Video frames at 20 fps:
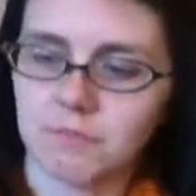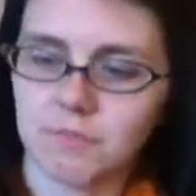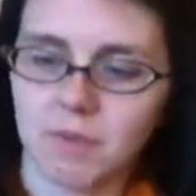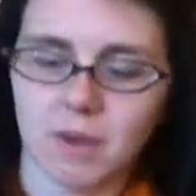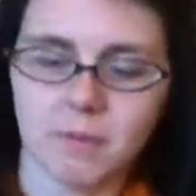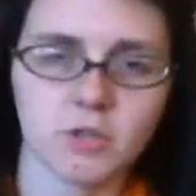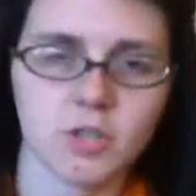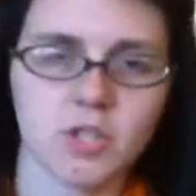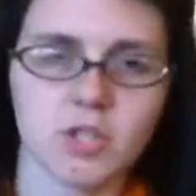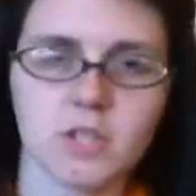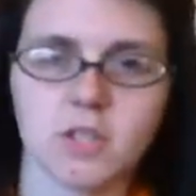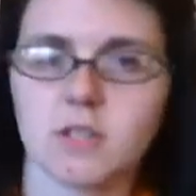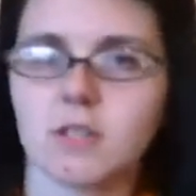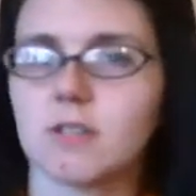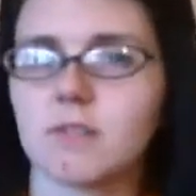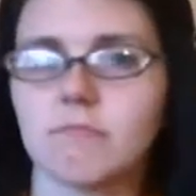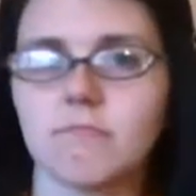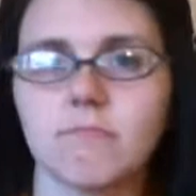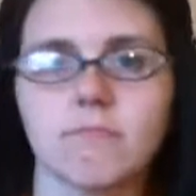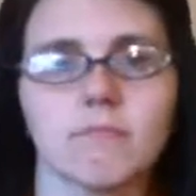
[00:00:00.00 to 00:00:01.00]
I'm
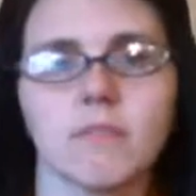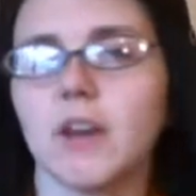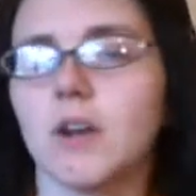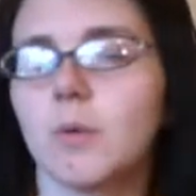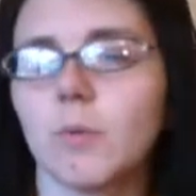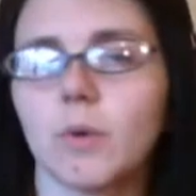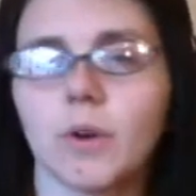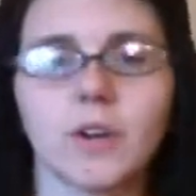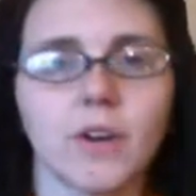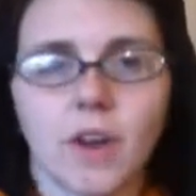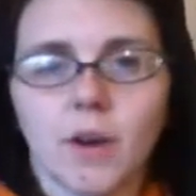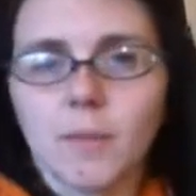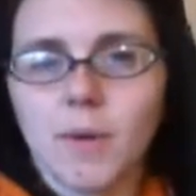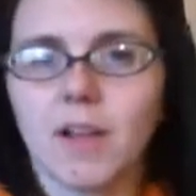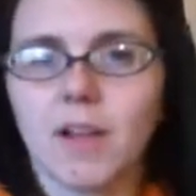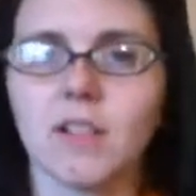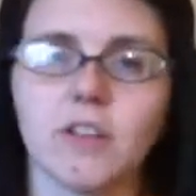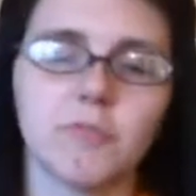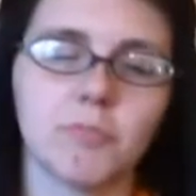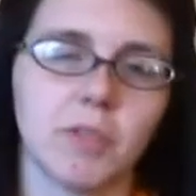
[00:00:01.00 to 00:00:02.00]
just kind of working on them.
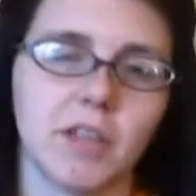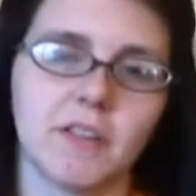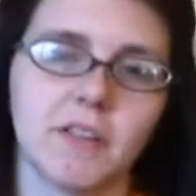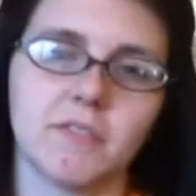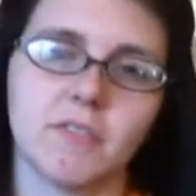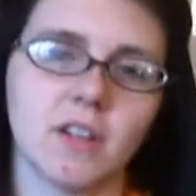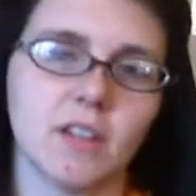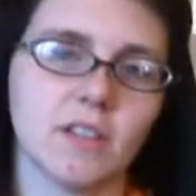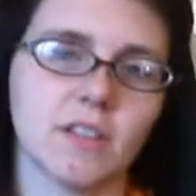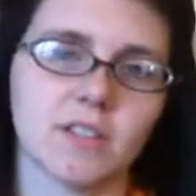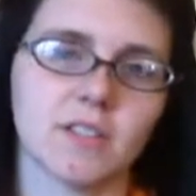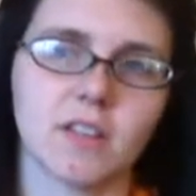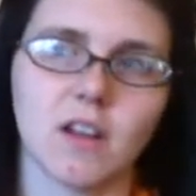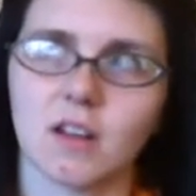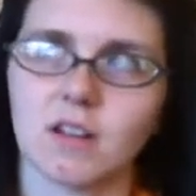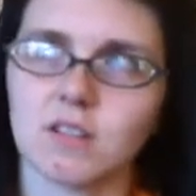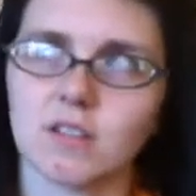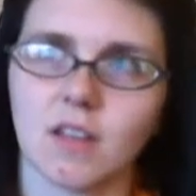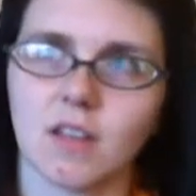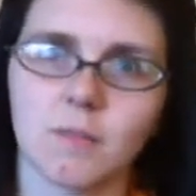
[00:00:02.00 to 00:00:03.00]
I love plain vanilla socks.